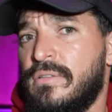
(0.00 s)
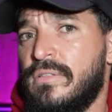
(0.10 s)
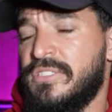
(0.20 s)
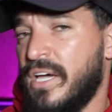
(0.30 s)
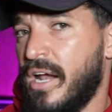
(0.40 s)

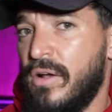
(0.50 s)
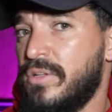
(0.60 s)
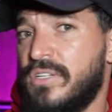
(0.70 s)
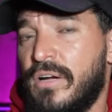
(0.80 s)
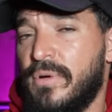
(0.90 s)
Because again, I
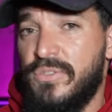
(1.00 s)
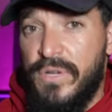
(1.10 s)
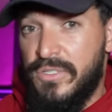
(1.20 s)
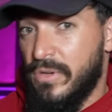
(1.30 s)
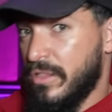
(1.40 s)
only talked about
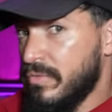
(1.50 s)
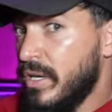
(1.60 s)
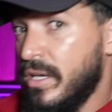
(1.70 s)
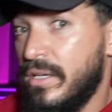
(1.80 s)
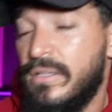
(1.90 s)

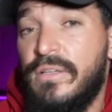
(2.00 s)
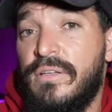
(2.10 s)
2023.